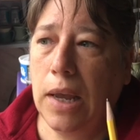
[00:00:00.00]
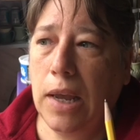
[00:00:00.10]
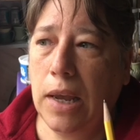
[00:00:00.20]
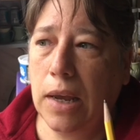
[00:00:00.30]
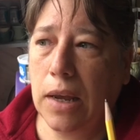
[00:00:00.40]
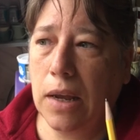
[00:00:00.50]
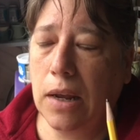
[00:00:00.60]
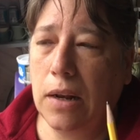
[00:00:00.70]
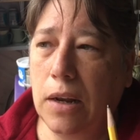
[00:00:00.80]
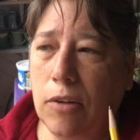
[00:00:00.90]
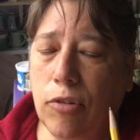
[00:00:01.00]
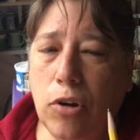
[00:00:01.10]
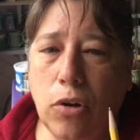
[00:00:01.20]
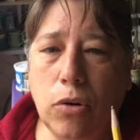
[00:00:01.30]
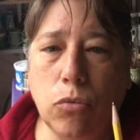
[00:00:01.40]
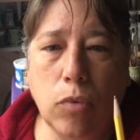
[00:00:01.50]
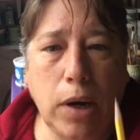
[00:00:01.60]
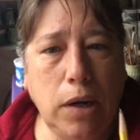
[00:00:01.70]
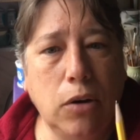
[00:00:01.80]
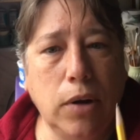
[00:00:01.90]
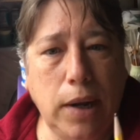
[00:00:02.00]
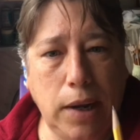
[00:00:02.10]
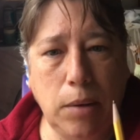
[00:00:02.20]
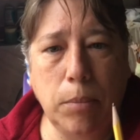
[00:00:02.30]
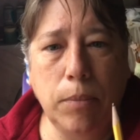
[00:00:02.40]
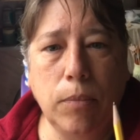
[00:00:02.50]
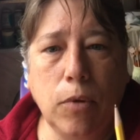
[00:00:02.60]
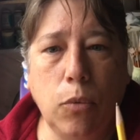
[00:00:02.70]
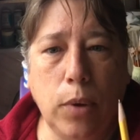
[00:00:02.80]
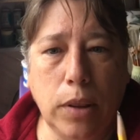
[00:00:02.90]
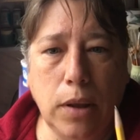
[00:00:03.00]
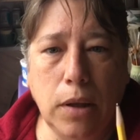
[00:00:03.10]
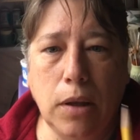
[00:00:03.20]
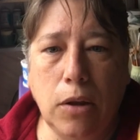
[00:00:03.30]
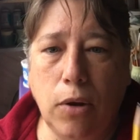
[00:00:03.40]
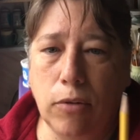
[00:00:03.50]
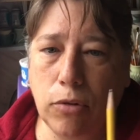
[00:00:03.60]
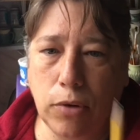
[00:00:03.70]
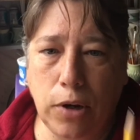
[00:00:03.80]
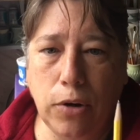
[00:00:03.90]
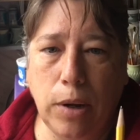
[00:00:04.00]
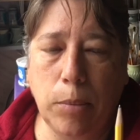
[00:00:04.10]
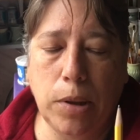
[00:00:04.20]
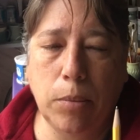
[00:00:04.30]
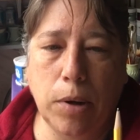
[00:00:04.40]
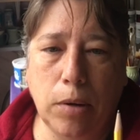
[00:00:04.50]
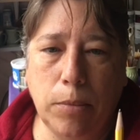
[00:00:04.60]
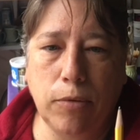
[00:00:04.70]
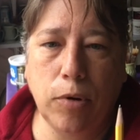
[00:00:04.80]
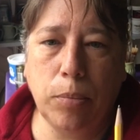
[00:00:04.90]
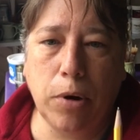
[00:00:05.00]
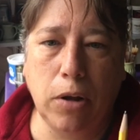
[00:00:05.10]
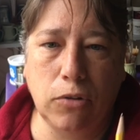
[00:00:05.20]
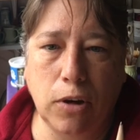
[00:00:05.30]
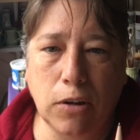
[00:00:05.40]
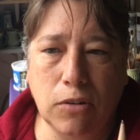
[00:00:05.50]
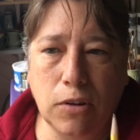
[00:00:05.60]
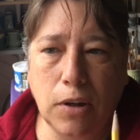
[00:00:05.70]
and if you go to write your name with it, you have to write your name on the bottom of your projects.